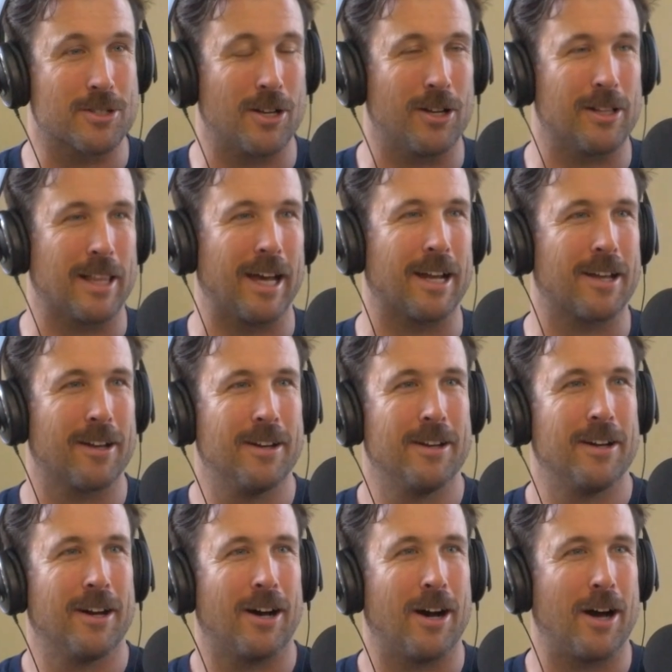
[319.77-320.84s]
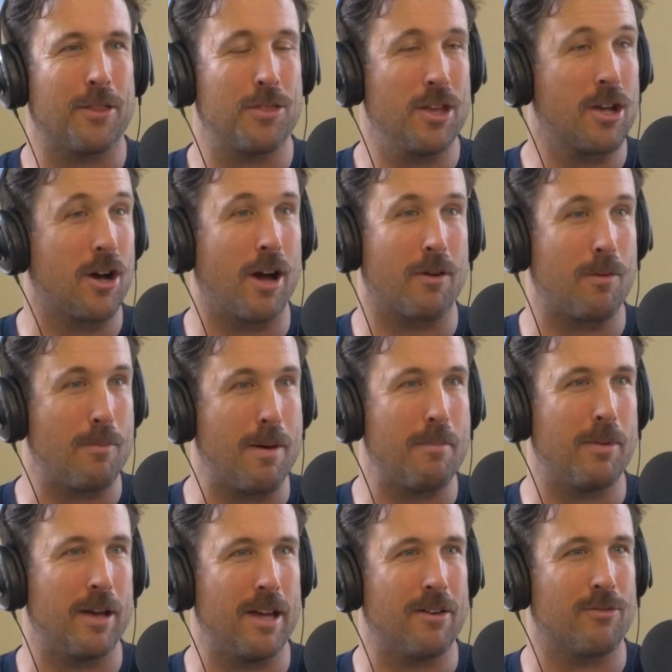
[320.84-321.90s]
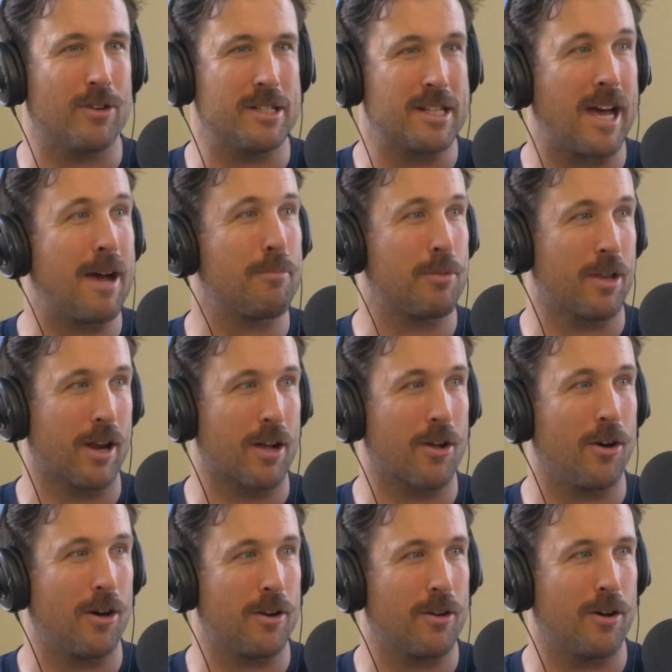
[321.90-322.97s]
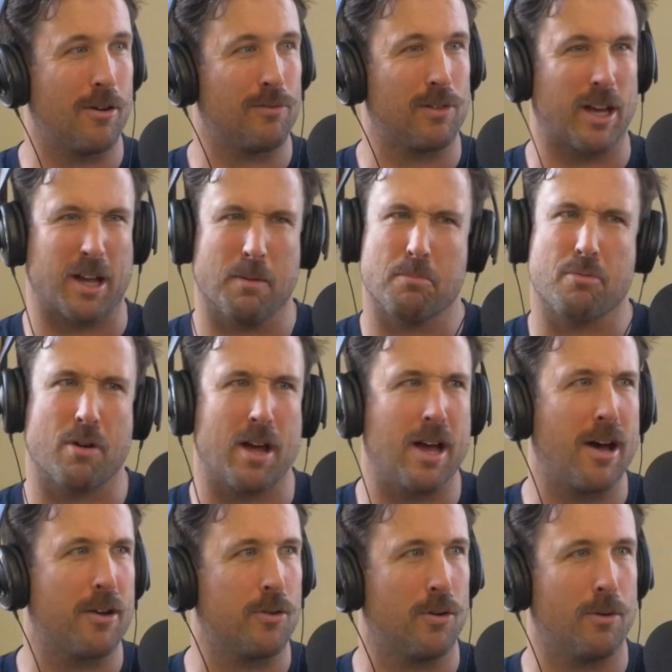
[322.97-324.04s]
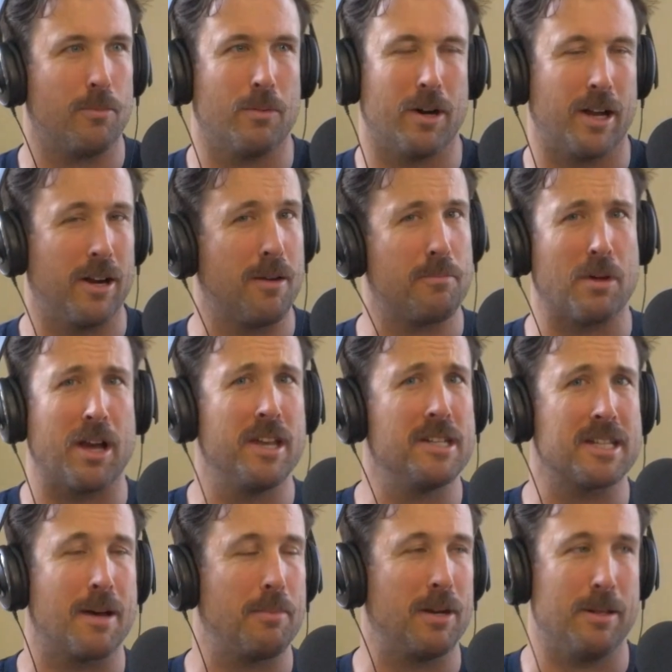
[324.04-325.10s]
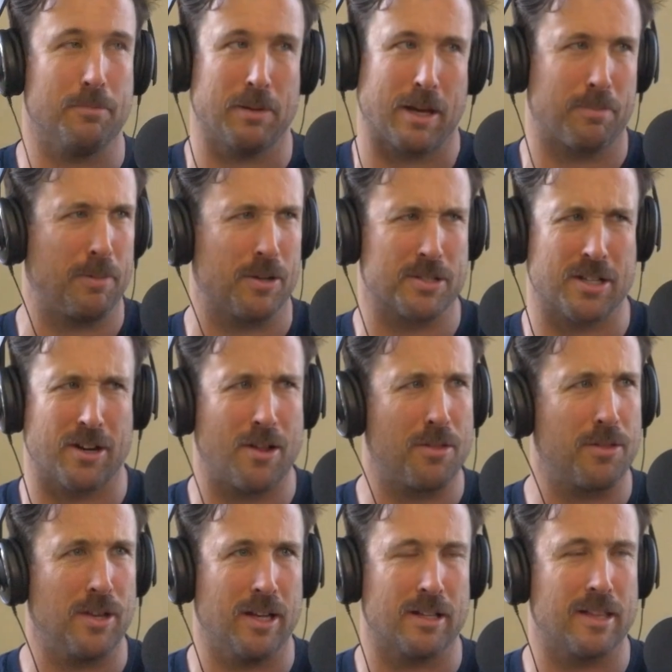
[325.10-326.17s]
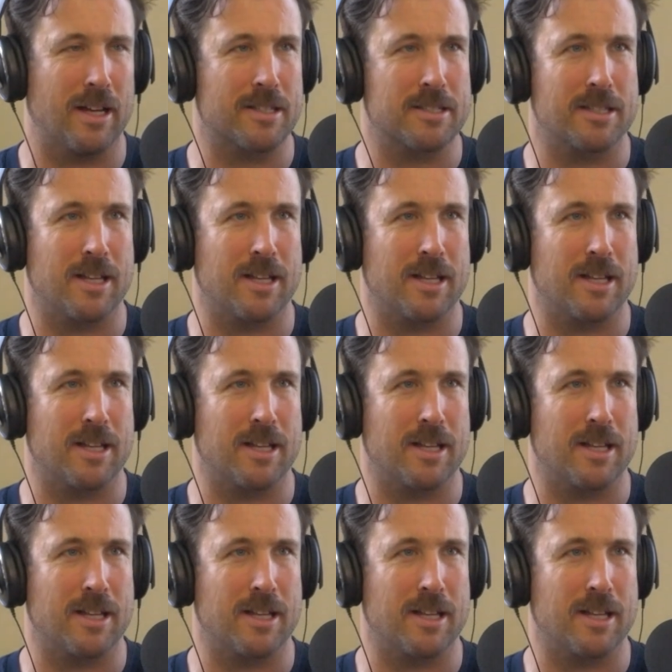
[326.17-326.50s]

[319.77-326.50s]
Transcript: So, like, I think I remember every tap that I got of like a brown or I don't I didn't tap any black belts I don't think at that